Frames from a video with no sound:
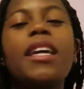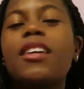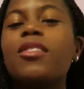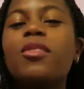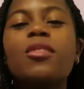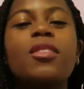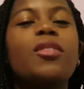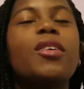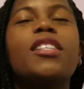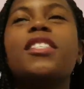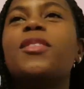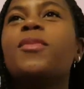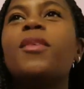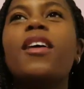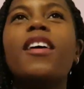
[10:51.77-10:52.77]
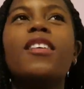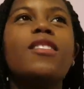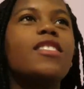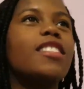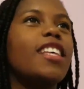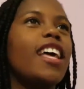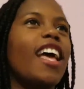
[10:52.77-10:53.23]
Making all the noise in the
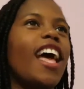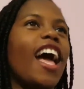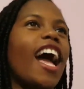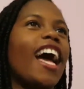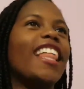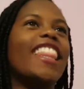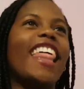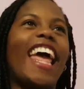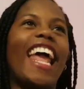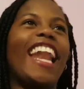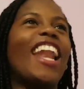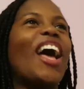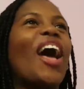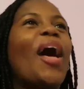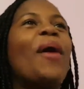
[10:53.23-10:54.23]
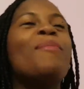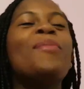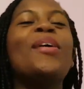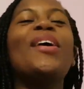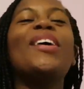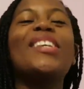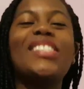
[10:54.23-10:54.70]
world. And then
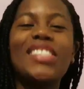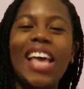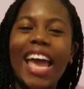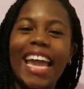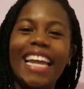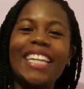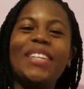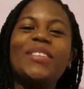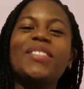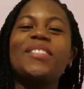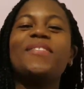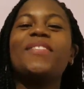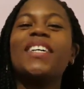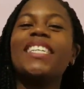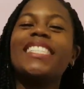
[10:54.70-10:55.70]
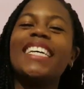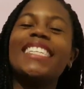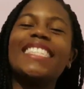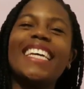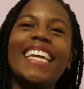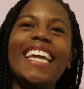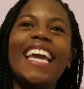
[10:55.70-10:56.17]
Hussein, who was the
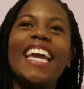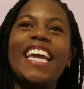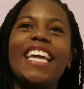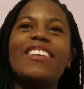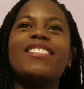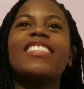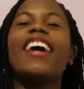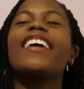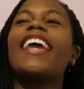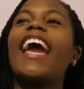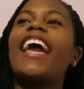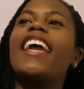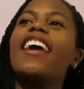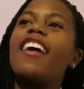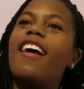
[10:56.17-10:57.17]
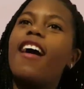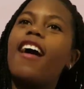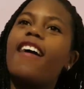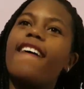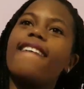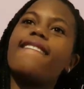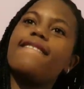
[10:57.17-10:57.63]
first AD, he was like, okay,
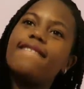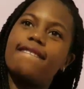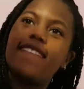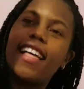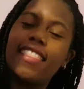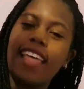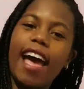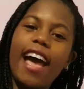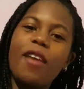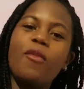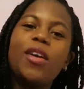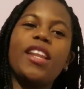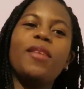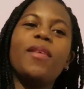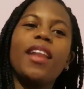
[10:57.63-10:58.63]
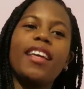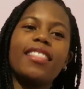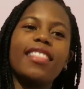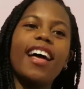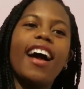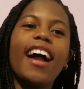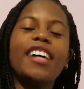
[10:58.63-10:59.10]
like that. And when he went
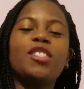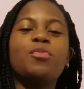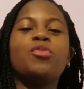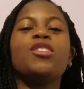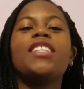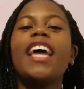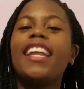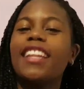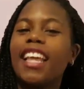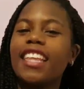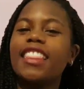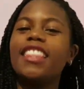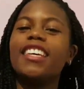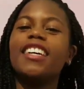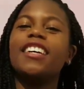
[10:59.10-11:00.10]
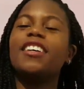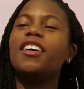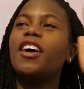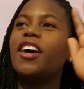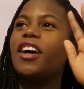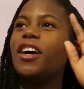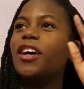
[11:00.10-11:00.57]
like that, I had to pretend like
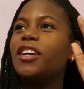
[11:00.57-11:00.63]
the